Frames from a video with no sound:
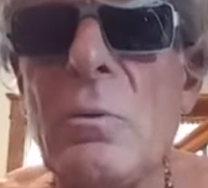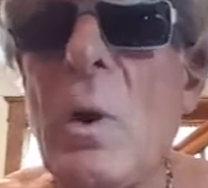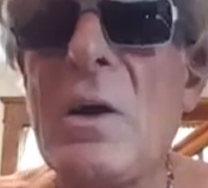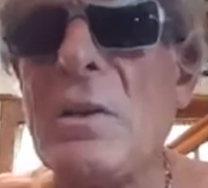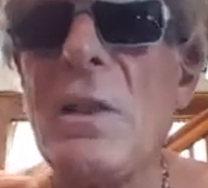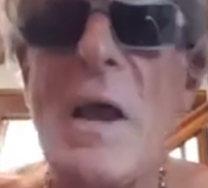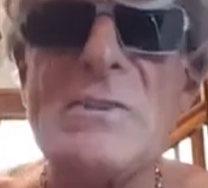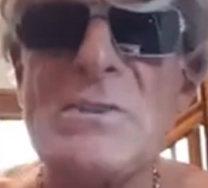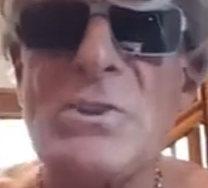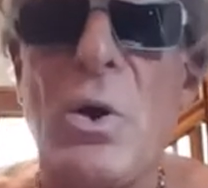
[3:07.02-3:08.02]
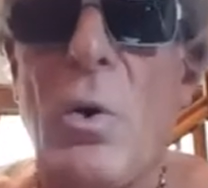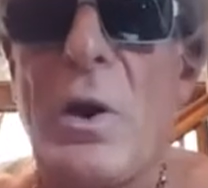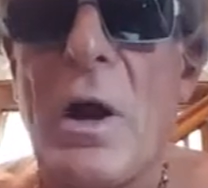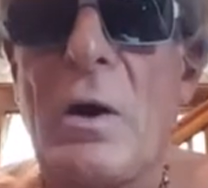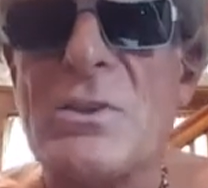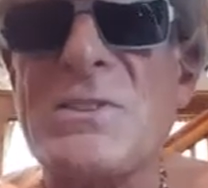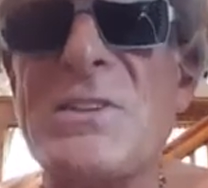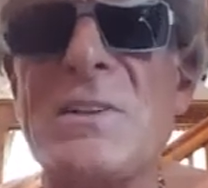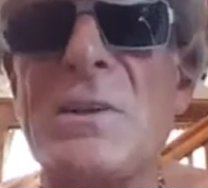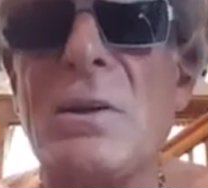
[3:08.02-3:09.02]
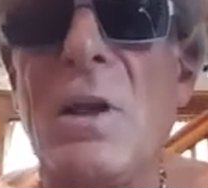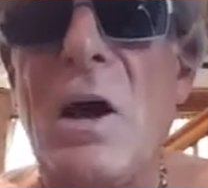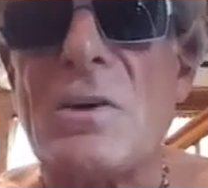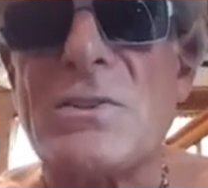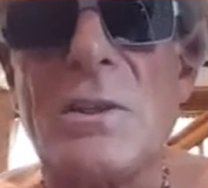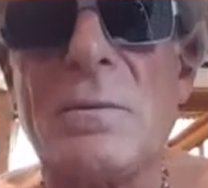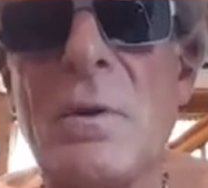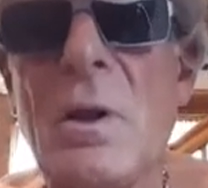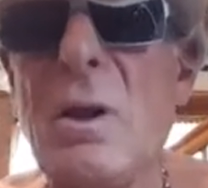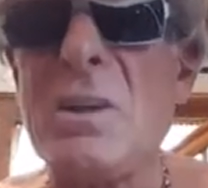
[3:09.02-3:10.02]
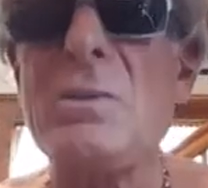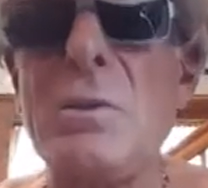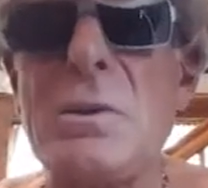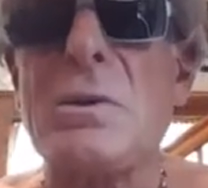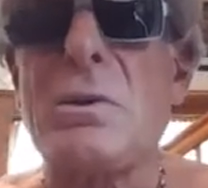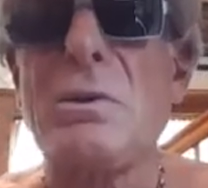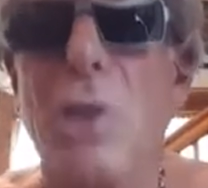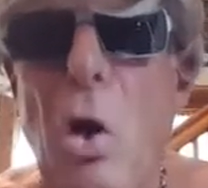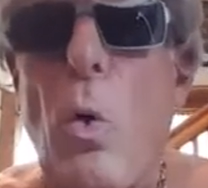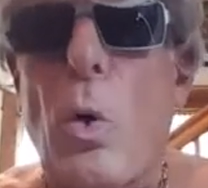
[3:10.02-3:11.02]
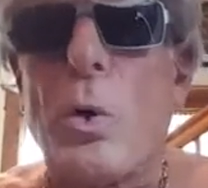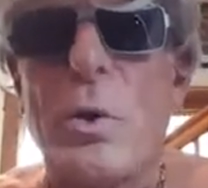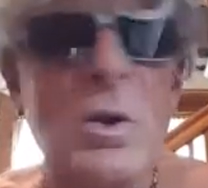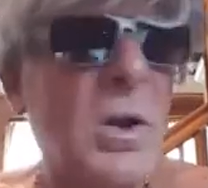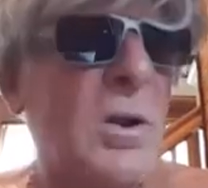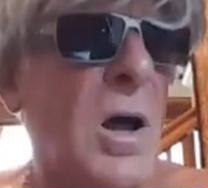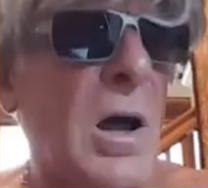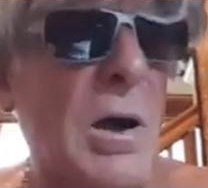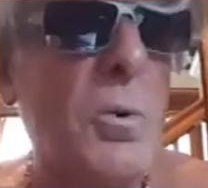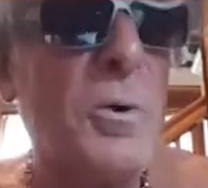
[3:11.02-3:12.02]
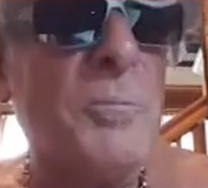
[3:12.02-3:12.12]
while the class is going on, just sit in the closet. Good Lord. Oh,